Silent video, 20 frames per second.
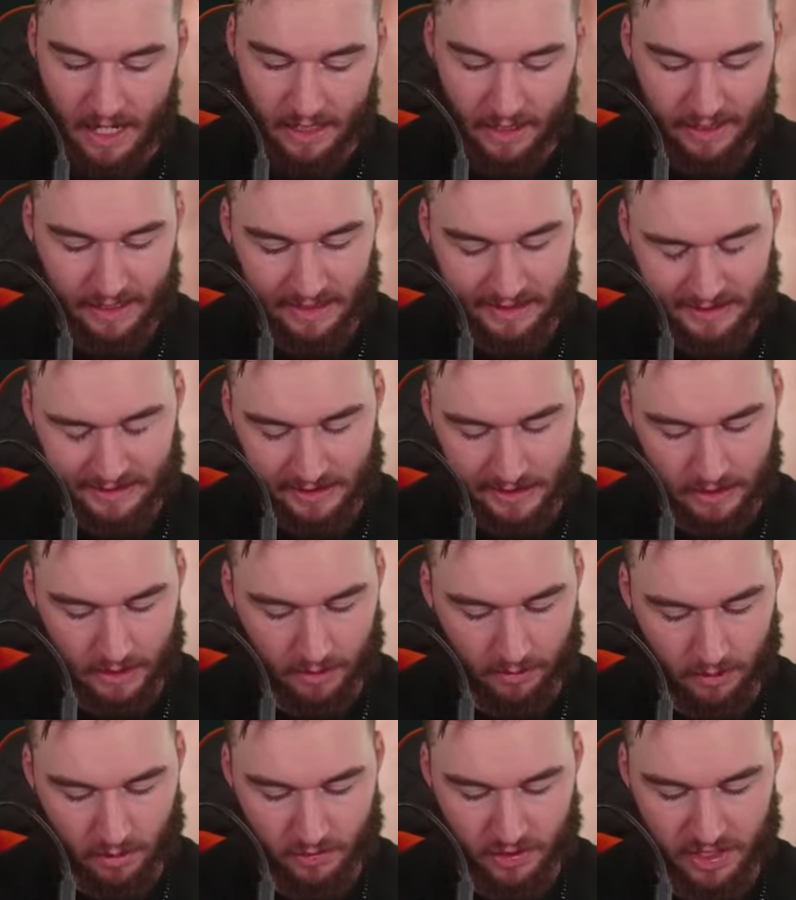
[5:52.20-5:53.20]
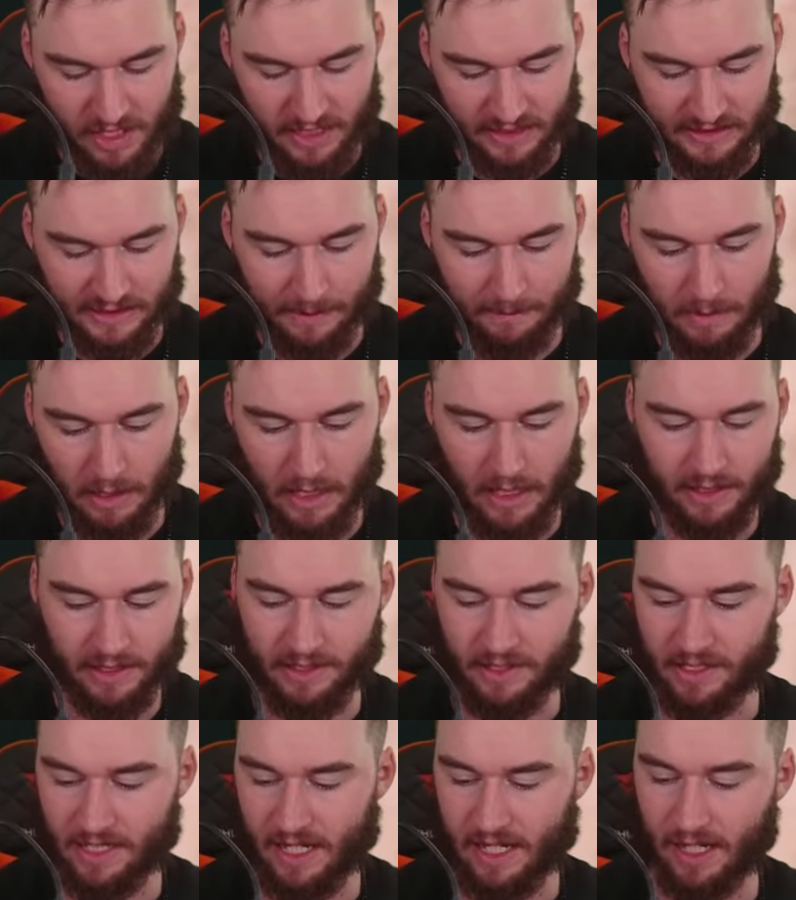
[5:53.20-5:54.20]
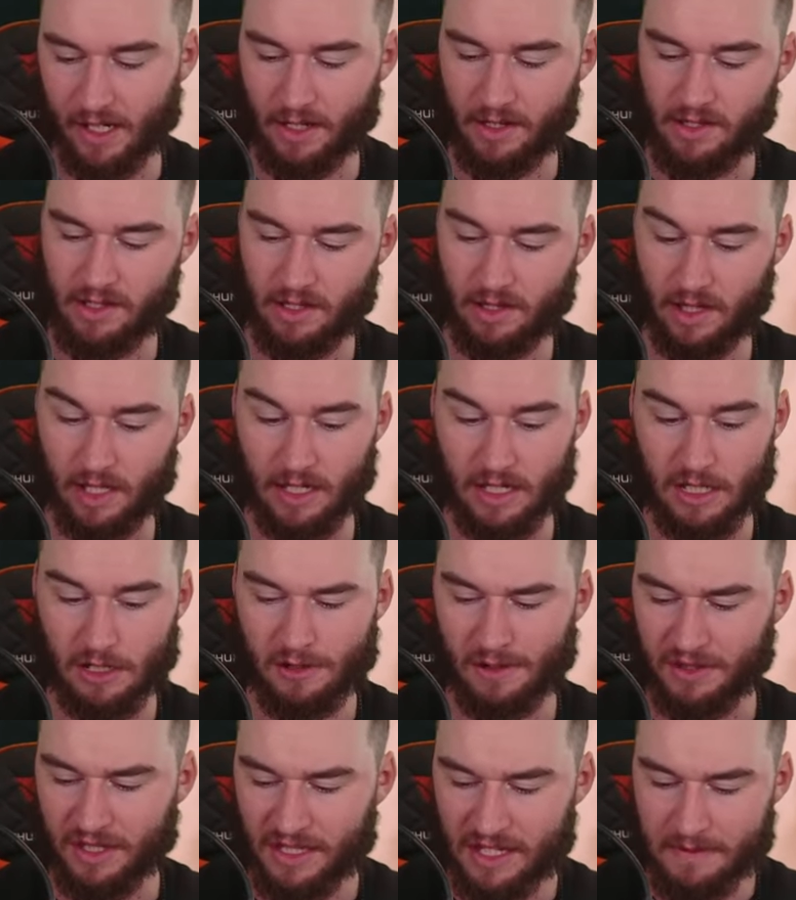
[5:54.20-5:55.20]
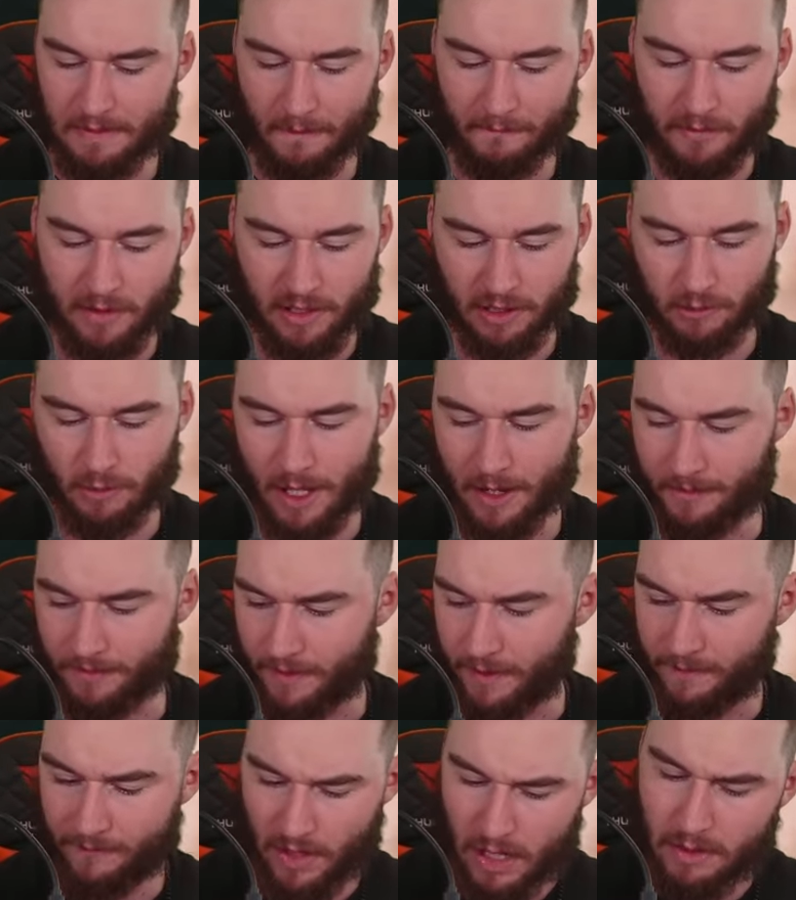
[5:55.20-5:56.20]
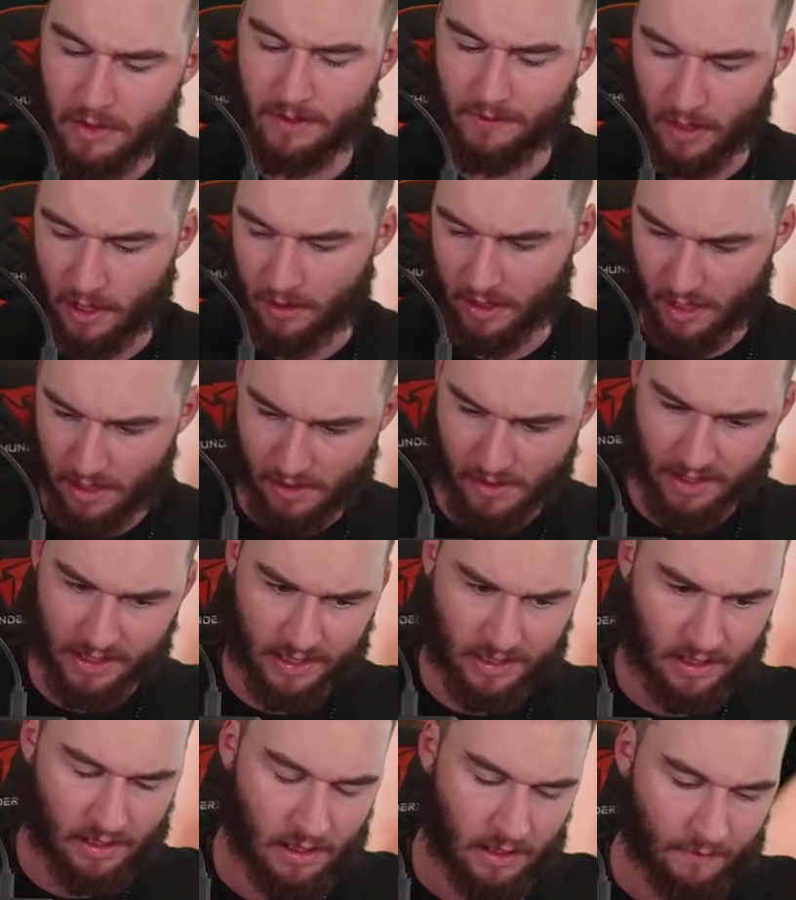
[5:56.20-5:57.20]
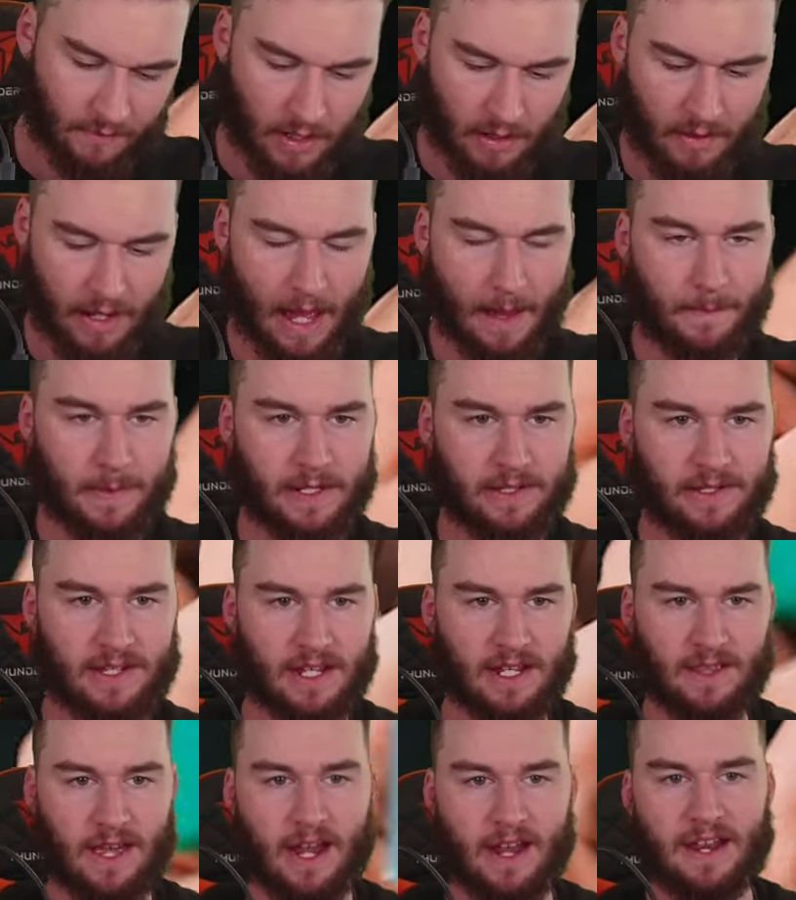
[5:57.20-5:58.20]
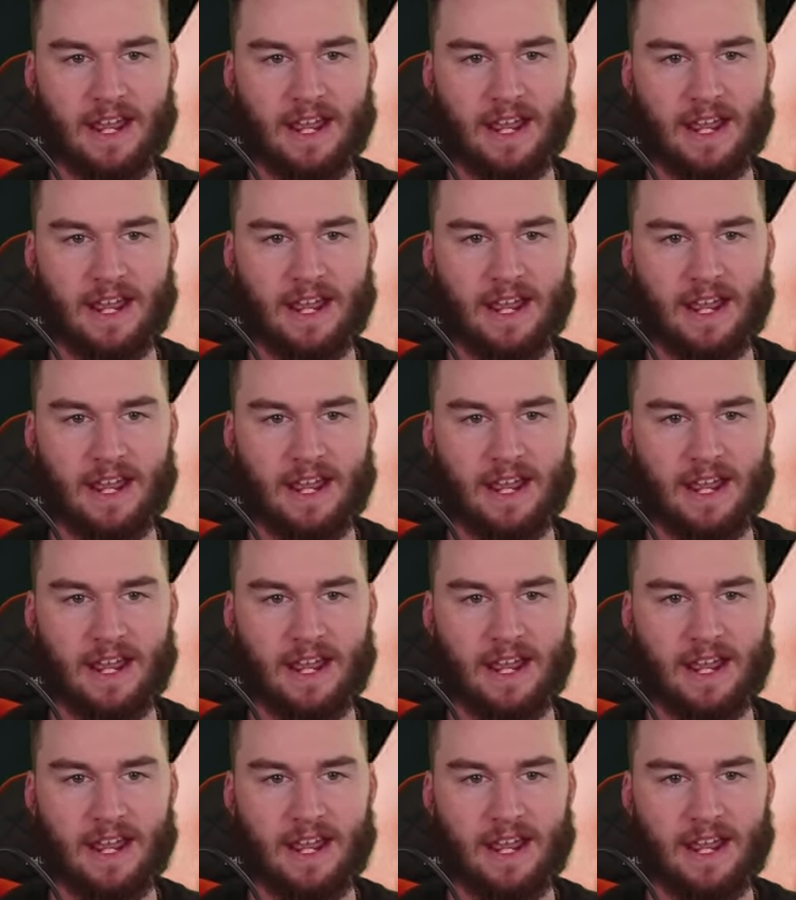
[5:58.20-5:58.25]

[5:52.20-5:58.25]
And a Dusty. You've got the Dustin Martin Scanlons in there too. I think that's my first one. Very, very nice. Very happy to see that.